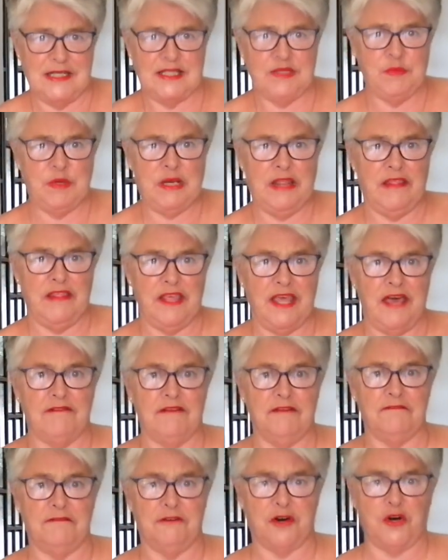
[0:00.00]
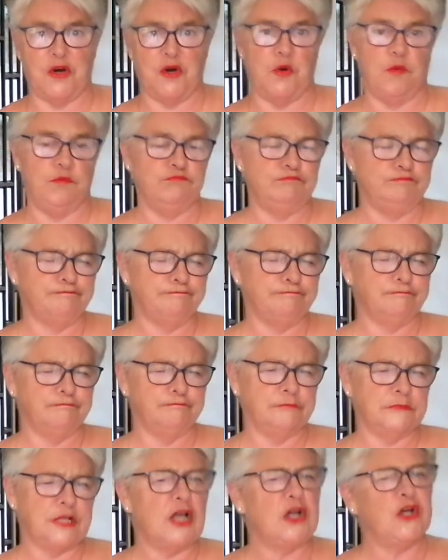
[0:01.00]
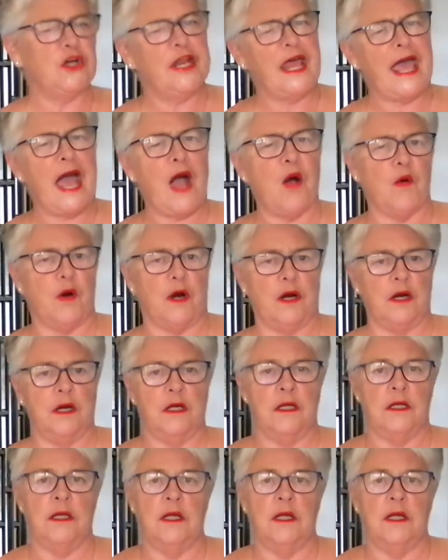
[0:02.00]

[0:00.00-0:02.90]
It's been in the oven for a good hour.